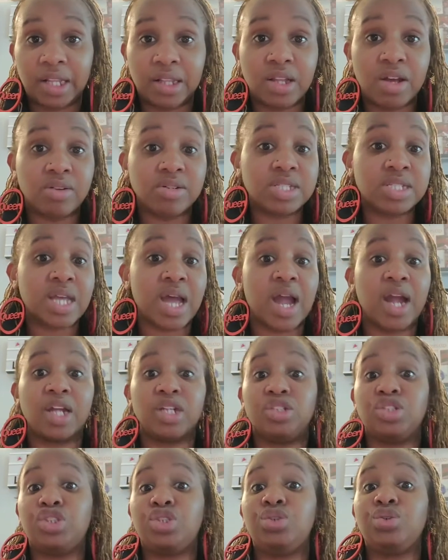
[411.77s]

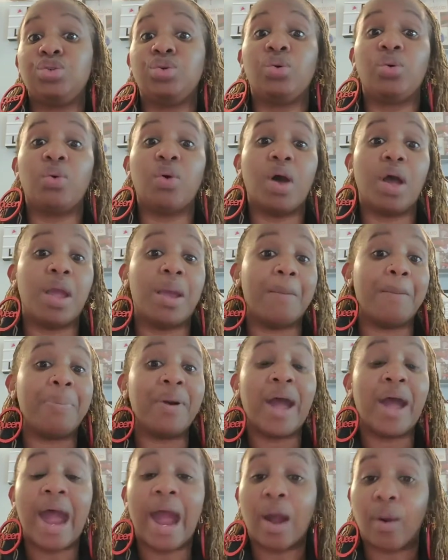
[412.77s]
alongside you,
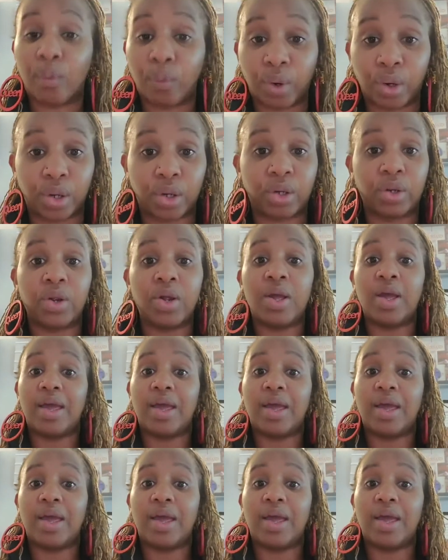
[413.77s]
empower,